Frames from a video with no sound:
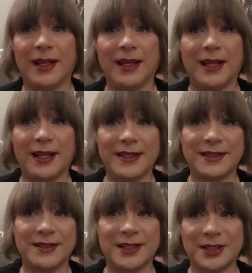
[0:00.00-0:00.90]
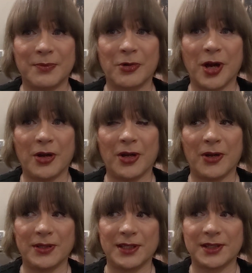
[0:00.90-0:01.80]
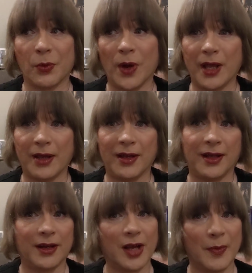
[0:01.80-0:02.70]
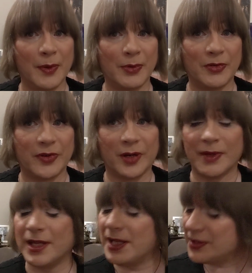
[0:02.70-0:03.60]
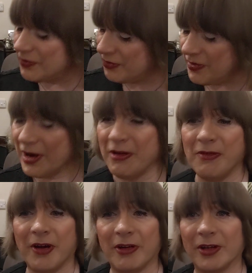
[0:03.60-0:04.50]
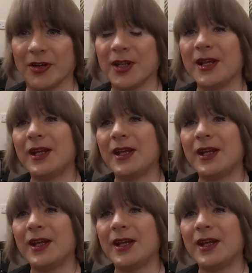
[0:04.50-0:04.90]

It's The Sopranos, it's The Wire in a comic book form. It's very, very good.